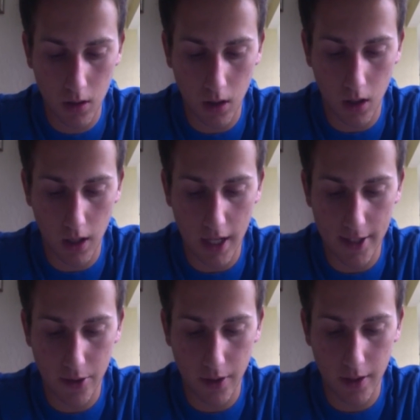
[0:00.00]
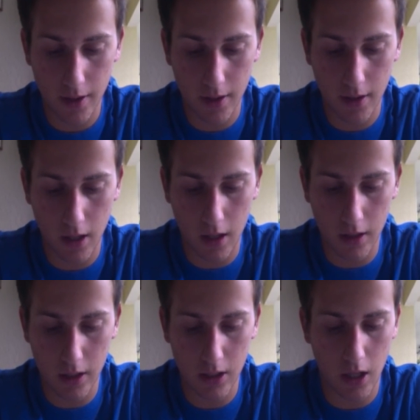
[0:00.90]
Adrian
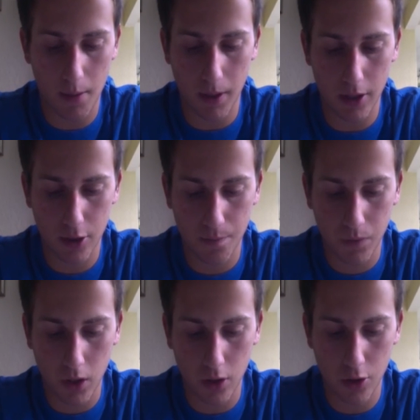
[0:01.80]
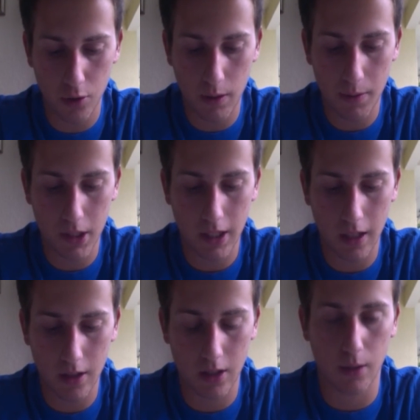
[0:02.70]
Ali Damaj. Would you be able to
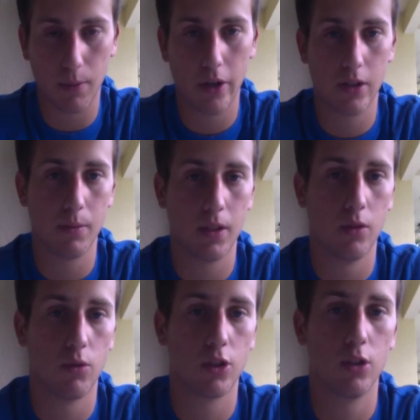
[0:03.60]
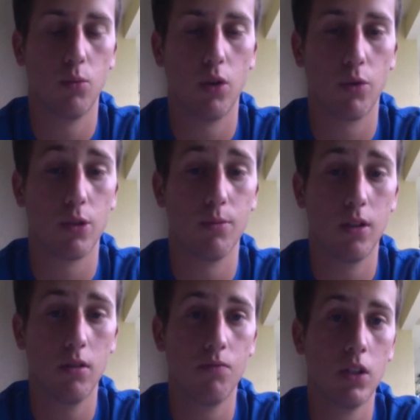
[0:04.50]
tell us the comparison between Rush Team 1 and Rush Team
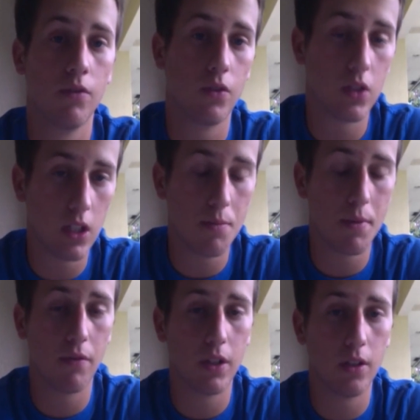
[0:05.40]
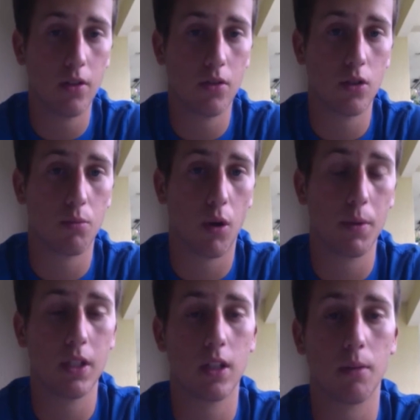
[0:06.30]
2? If you've seen any of my videos, you could probably
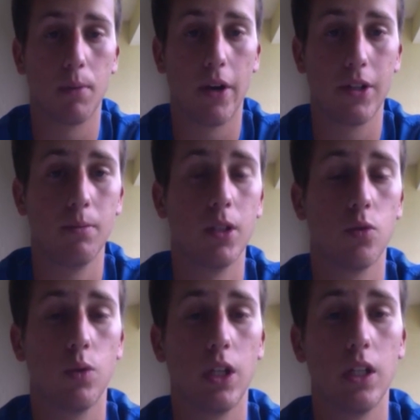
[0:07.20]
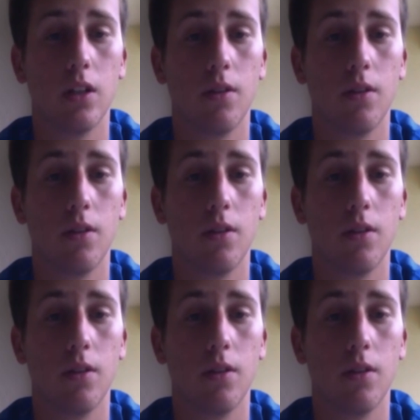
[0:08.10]
see the comparison between